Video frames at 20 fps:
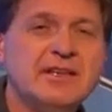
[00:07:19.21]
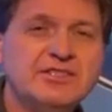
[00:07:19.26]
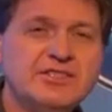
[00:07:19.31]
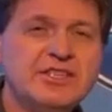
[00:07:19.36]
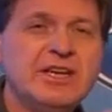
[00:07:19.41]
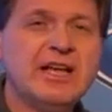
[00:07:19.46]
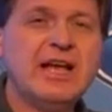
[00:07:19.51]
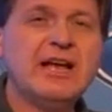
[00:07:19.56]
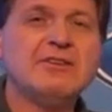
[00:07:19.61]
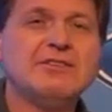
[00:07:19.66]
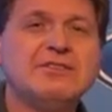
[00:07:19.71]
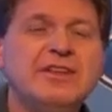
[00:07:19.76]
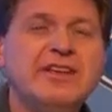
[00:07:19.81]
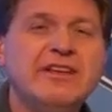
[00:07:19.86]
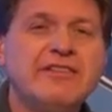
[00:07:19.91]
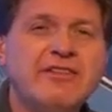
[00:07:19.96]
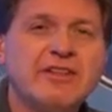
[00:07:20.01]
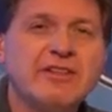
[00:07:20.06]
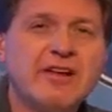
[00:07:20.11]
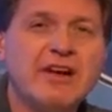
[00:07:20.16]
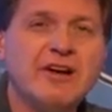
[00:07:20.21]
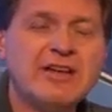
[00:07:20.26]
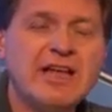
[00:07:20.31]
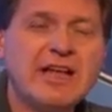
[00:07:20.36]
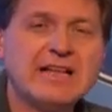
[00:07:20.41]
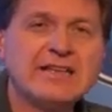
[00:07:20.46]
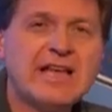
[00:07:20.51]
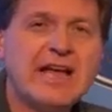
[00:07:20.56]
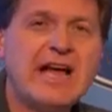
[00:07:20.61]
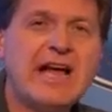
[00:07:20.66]
Check out
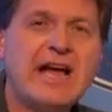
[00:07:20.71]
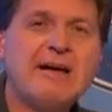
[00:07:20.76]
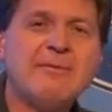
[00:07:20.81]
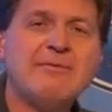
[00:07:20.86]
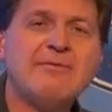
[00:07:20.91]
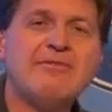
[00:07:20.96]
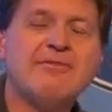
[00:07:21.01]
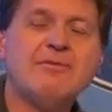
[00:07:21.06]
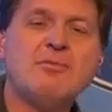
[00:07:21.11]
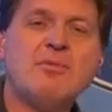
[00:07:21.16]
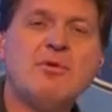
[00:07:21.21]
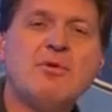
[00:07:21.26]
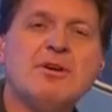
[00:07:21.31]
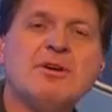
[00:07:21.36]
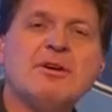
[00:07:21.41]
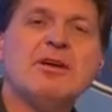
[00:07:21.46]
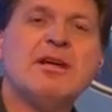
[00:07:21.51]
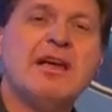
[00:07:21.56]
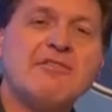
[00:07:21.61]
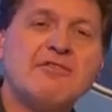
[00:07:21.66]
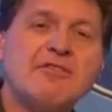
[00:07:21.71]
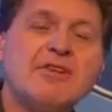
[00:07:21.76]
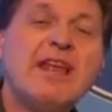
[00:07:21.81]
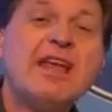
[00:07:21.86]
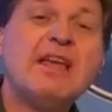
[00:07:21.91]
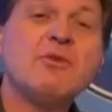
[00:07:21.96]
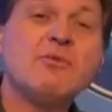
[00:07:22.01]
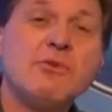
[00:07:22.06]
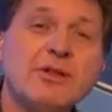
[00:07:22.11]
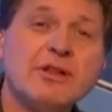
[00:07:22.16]
tflcar.com for more
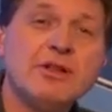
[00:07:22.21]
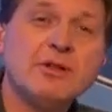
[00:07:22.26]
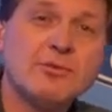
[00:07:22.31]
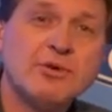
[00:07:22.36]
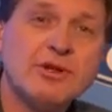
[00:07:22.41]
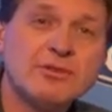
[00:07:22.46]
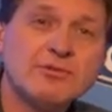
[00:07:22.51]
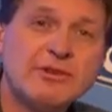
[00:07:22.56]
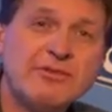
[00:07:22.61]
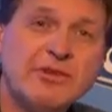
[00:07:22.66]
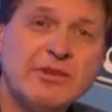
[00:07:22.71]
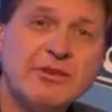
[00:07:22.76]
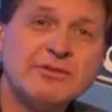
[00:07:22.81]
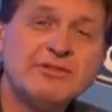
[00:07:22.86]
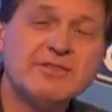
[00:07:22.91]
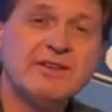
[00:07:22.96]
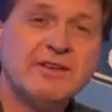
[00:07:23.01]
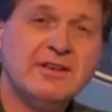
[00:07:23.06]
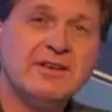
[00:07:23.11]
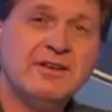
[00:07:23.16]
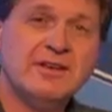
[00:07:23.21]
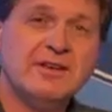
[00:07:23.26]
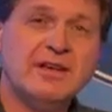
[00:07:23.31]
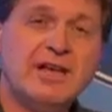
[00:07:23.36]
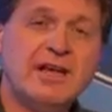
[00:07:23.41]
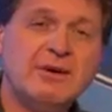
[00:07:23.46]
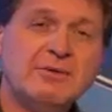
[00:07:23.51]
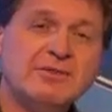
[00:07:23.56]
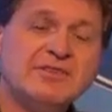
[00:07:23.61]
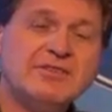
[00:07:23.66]
everyday real-world reviews.
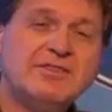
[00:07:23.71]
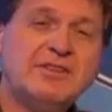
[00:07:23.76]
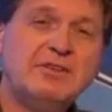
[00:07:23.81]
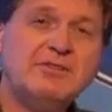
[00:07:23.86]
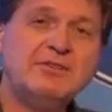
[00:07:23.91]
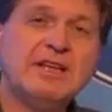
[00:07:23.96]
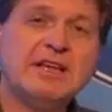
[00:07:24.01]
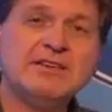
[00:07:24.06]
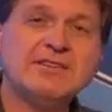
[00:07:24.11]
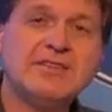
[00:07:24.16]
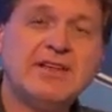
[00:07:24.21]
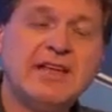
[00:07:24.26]
I will see you next